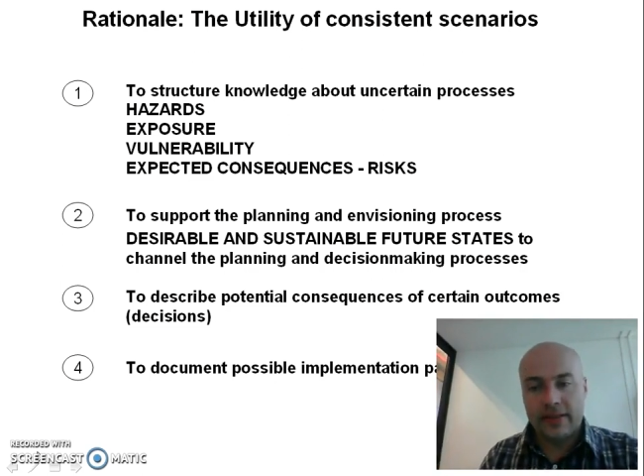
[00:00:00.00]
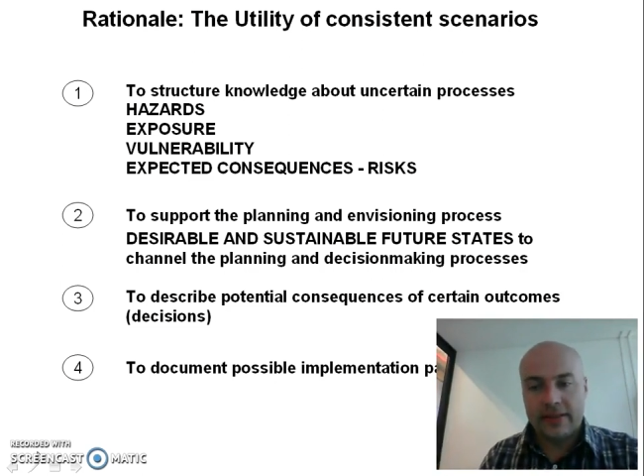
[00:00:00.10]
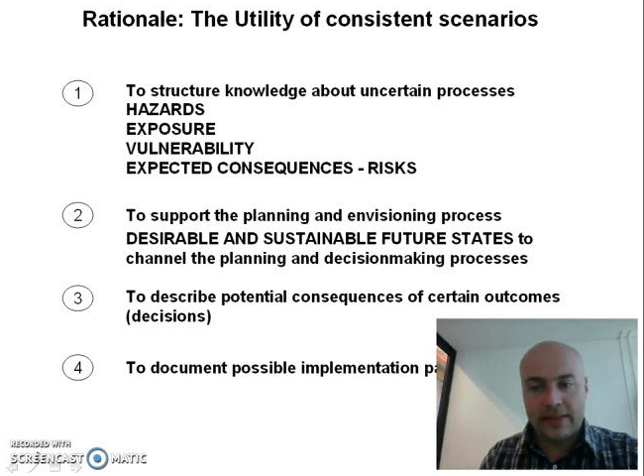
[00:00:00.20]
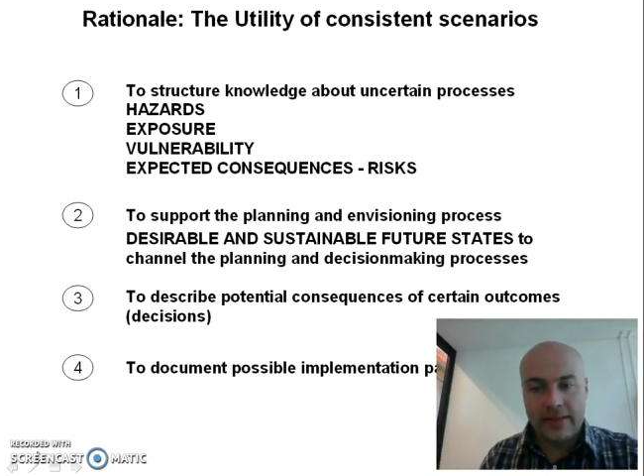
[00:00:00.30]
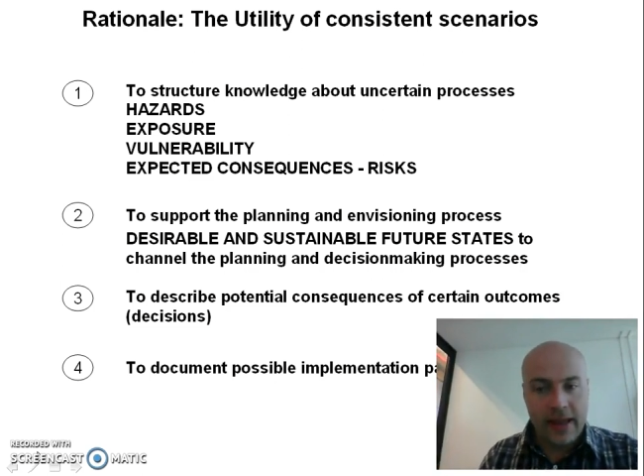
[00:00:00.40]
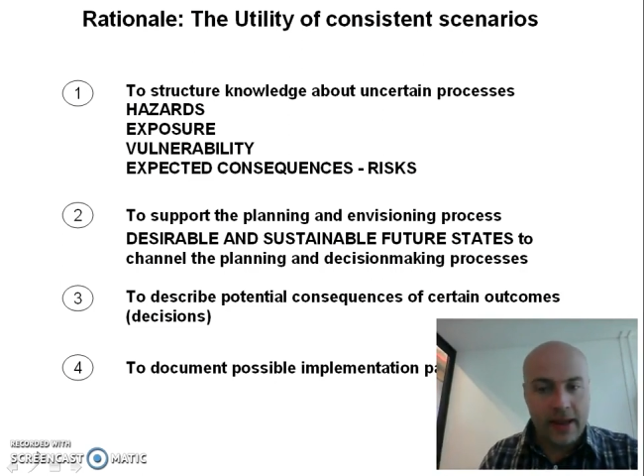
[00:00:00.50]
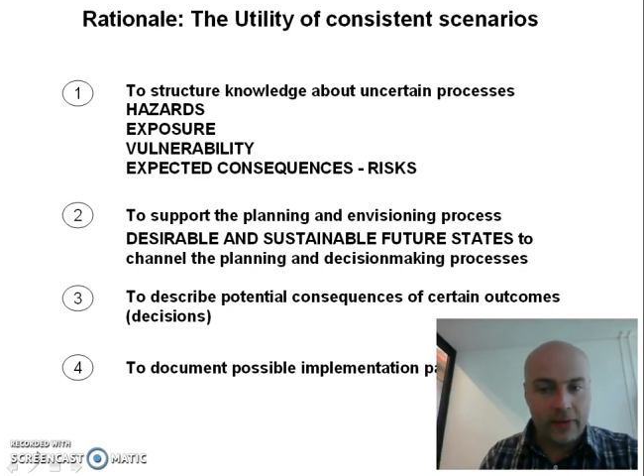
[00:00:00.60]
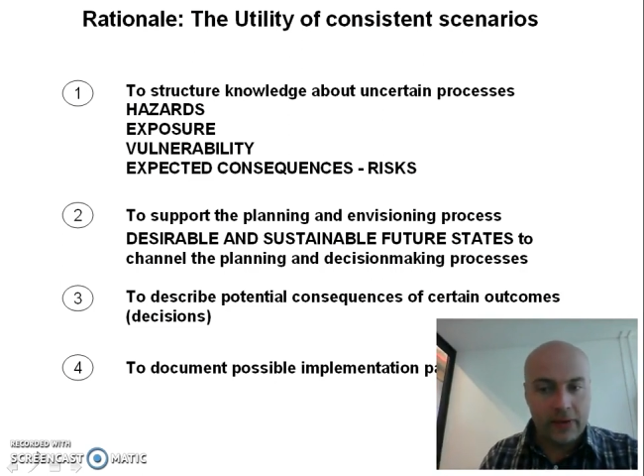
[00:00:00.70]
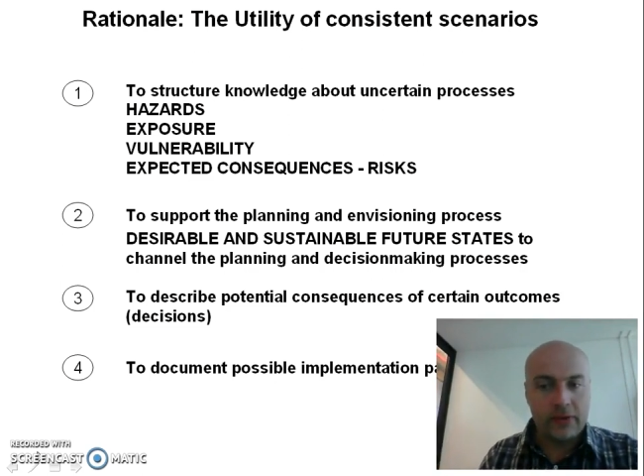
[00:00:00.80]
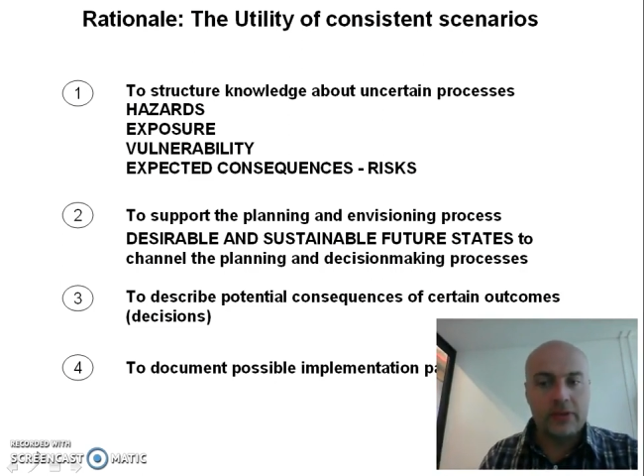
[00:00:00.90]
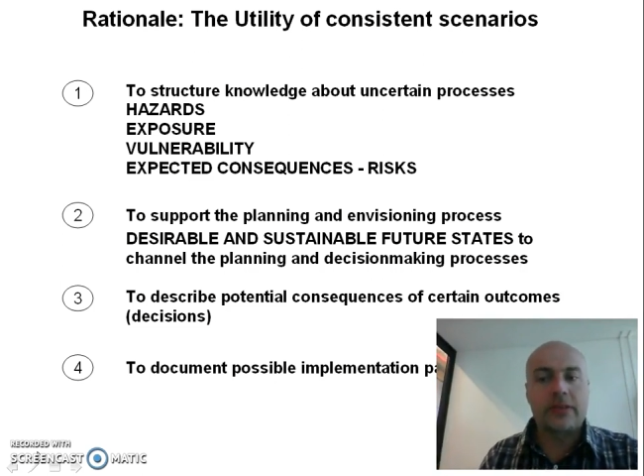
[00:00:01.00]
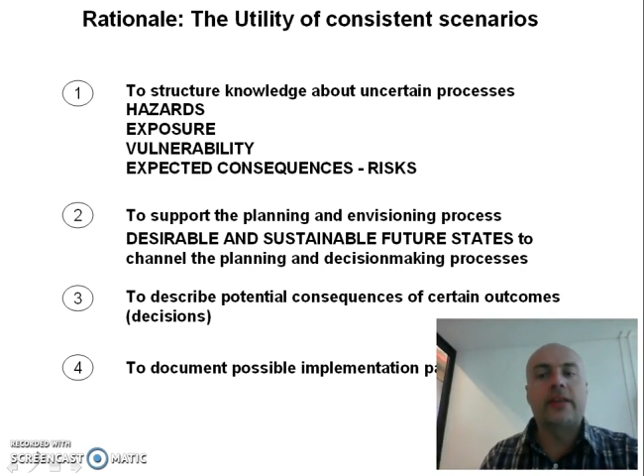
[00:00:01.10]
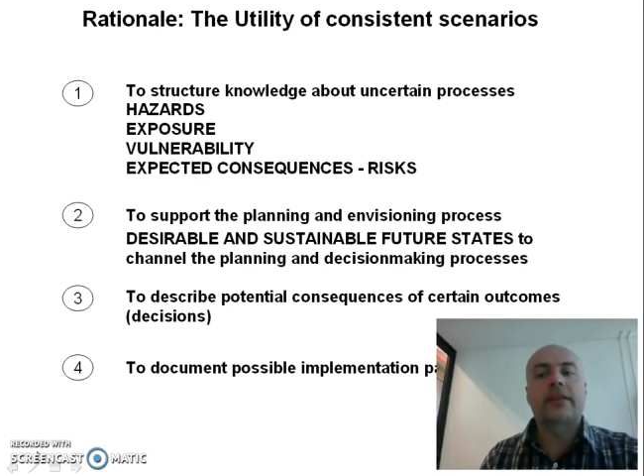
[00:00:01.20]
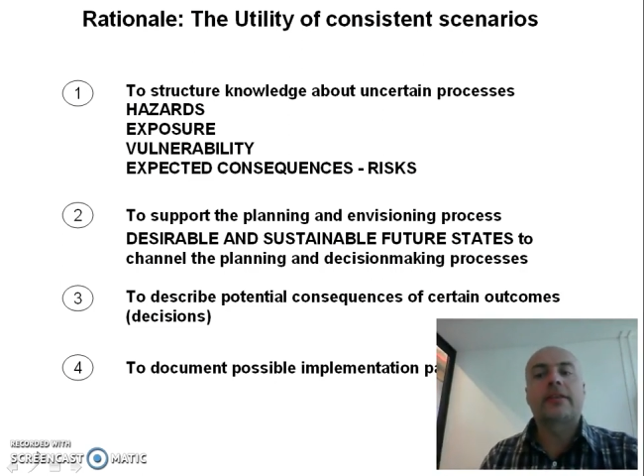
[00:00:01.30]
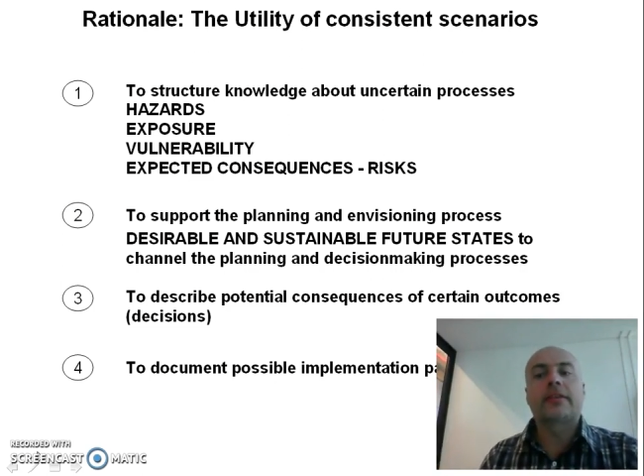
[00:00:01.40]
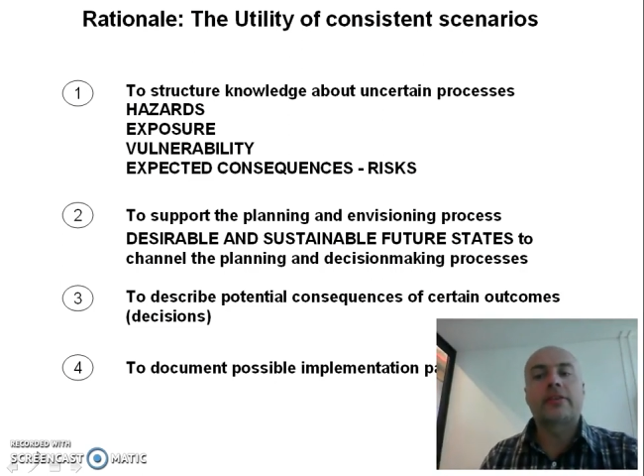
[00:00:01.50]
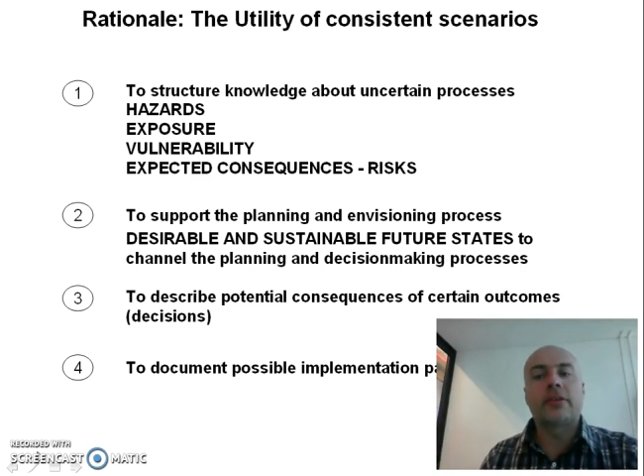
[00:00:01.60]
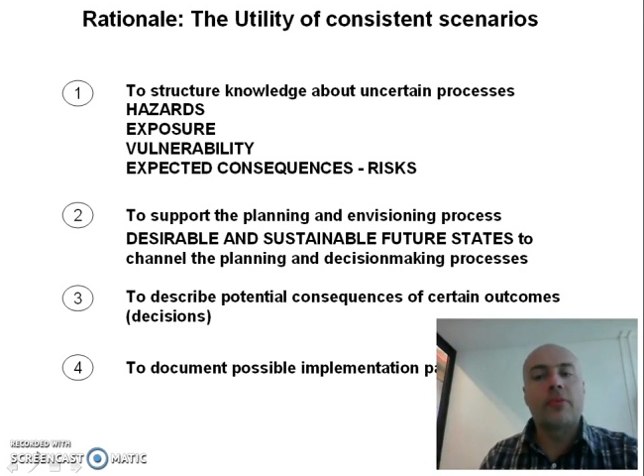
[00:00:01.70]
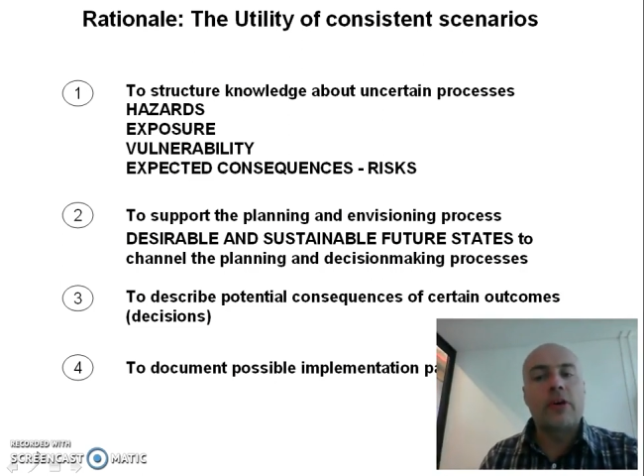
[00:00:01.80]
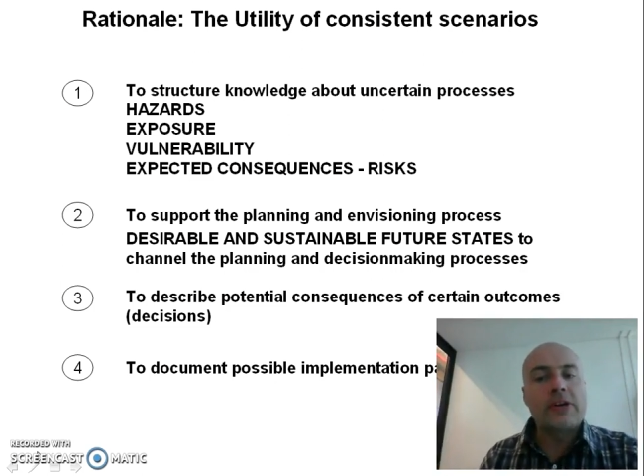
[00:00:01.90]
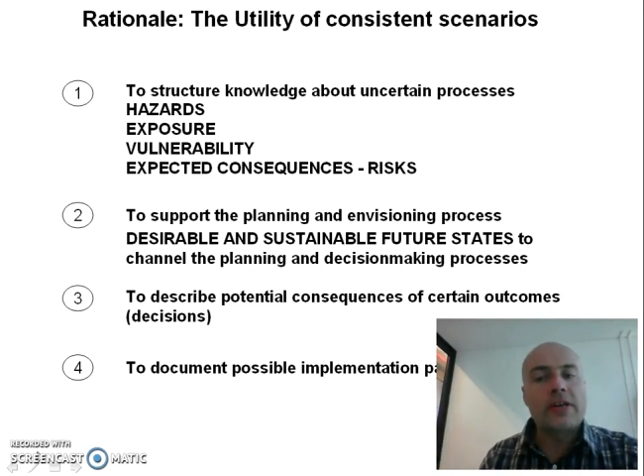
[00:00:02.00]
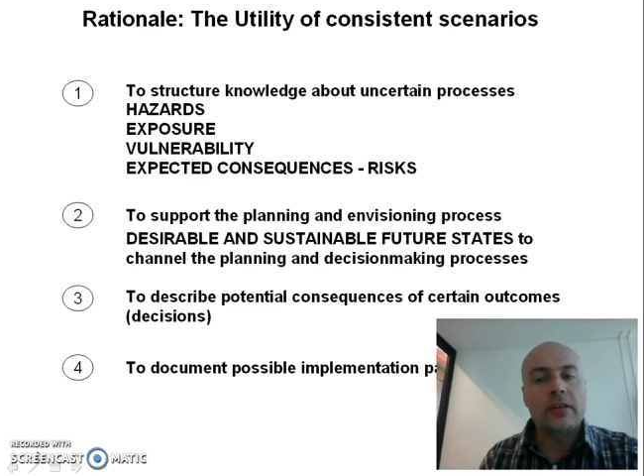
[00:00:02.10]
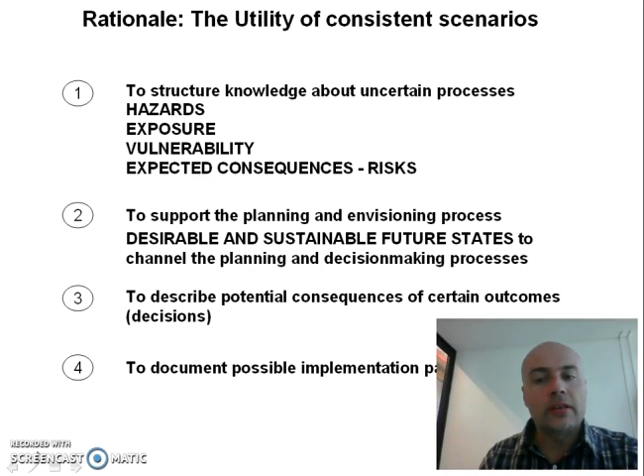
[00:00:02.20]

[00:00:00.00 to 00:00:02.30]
scenarios that somehow